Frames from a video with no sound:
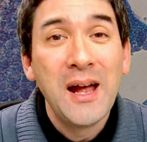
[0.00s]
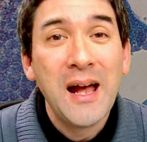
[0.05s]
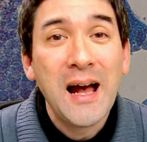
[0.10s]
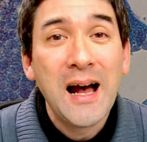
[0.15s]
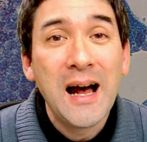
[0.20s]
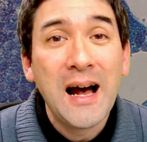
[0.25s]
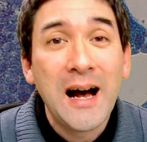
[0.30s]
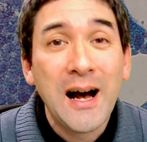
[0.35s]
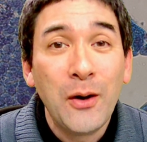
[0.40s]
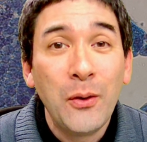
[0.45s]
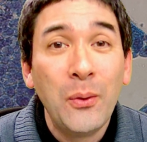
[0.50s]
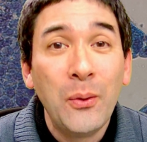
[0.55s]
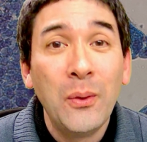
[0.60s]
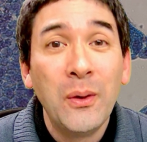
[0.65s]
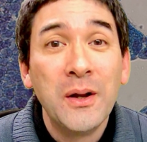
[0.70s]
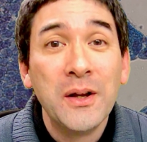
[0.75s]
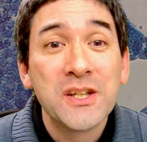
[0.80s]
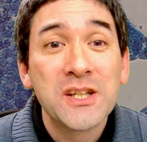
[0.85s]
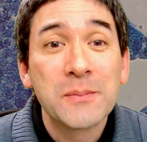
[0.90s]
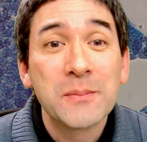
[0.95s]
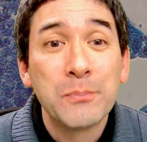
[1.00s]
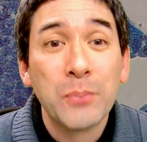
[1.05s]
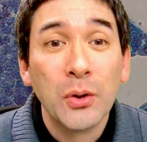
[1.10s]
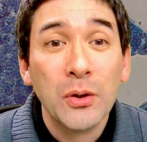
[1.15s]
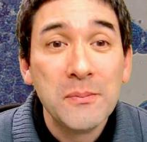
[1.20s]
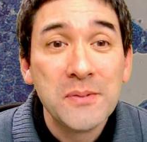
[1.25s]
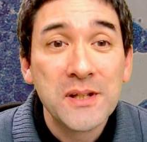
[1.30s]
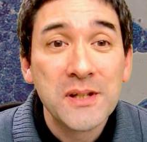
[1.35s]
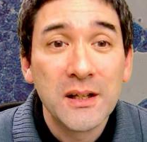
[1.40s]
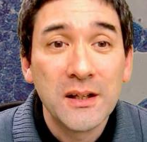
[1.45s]
how
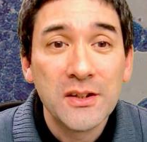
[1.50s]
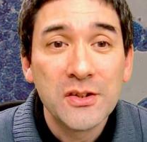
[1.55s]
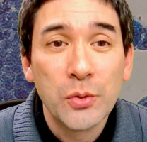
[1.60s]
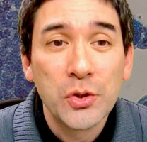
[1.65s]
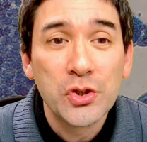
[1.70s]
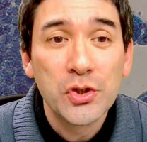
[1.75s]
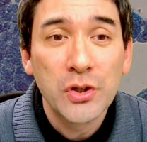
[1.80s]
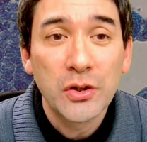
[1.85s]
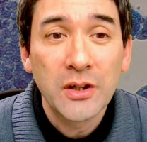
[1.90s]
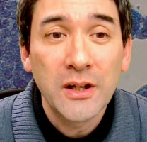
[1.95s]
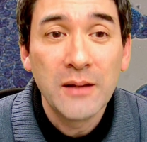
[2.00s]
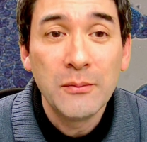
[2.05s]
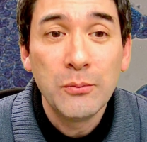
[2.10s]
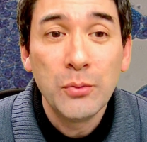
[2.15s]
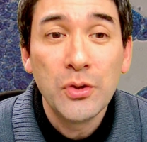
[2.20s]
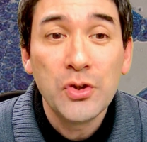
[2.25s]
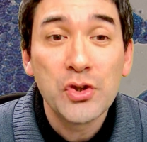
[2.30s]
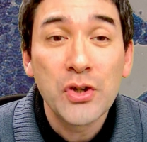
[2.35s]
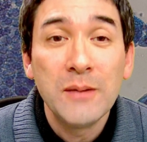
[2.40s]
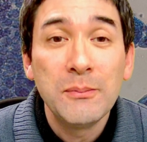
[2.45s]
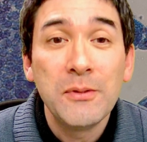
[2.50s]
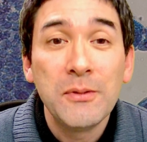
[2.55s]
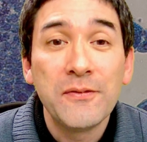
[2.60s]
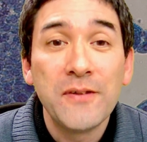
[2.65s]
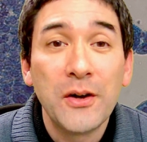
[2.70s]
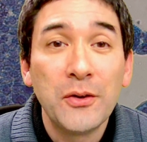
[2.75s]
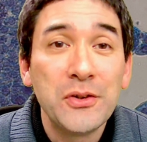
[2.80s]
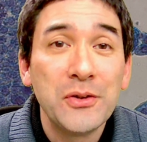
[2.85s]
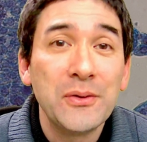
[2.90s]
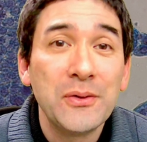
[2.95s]
sperm cells which are can which can be
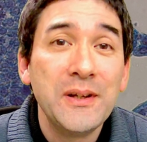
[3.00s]
found here